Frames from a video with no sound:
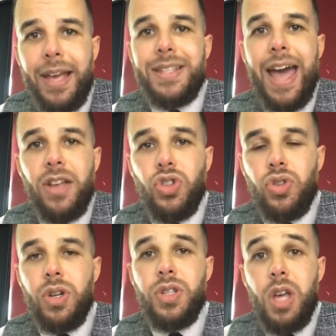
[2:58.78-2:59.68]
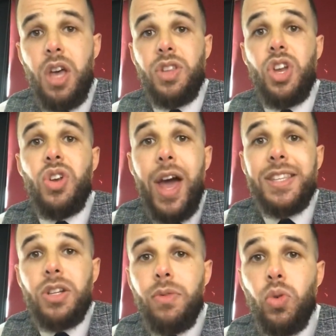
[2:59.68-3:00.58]
Anschluss, the
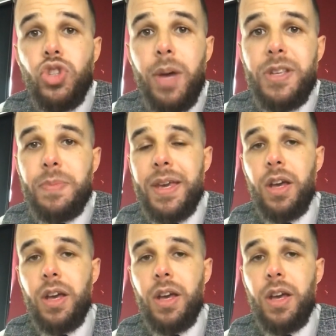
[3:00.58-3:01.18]
uniting of all German-speaking